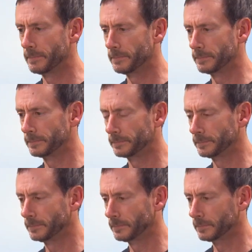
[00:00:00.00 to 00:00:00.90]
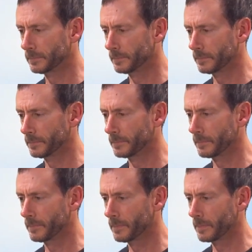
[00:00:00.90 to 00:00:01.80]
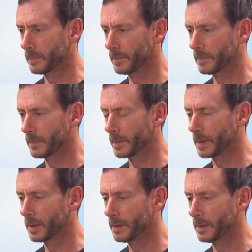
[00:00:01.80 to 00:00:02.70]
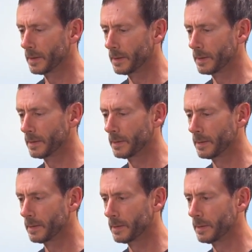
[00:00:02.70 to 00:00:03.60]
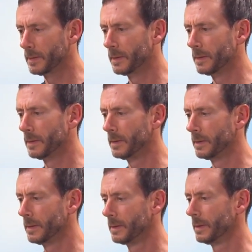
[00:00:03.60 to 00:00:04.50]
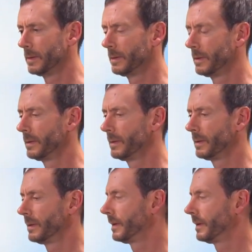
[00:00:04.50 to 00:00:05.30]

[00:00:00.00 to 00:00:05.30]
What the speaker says: [no speech]